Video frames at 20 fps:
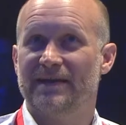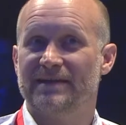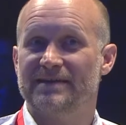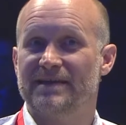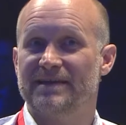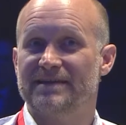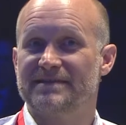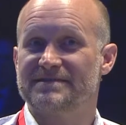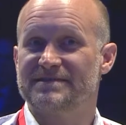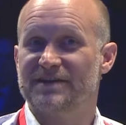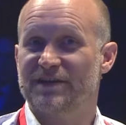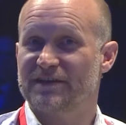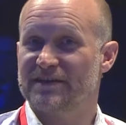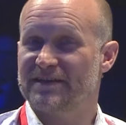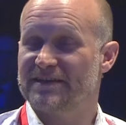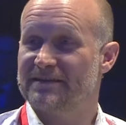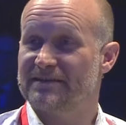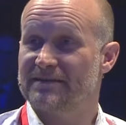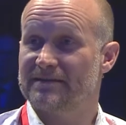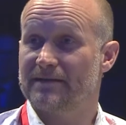It's
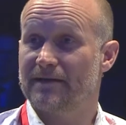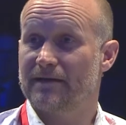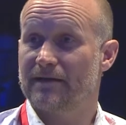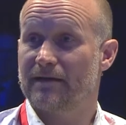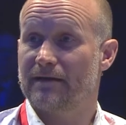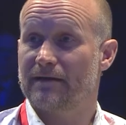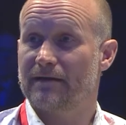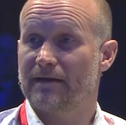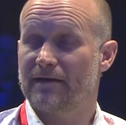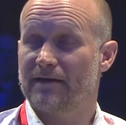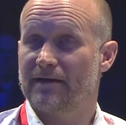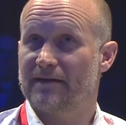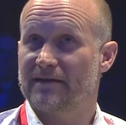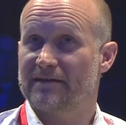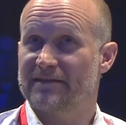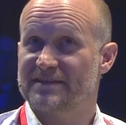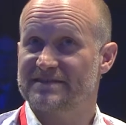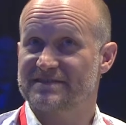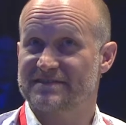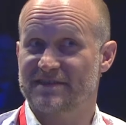certainly,
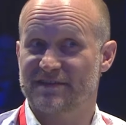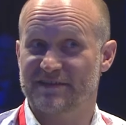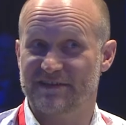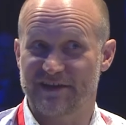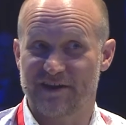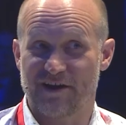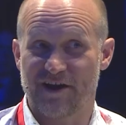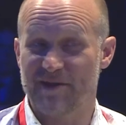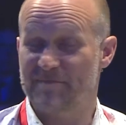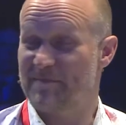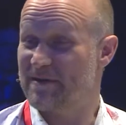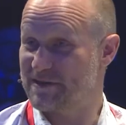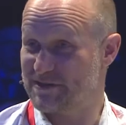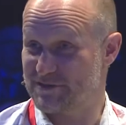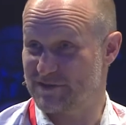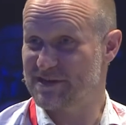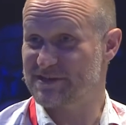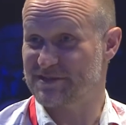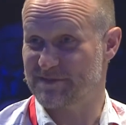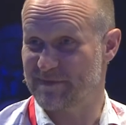there's certainly a high
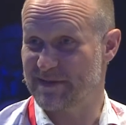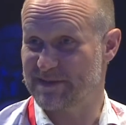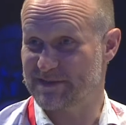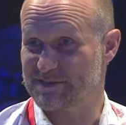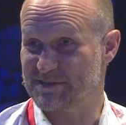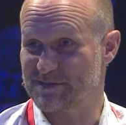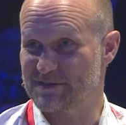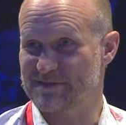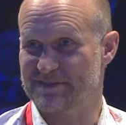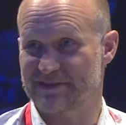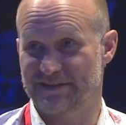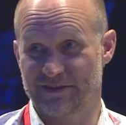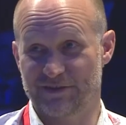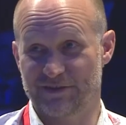penetration of pet insurance in the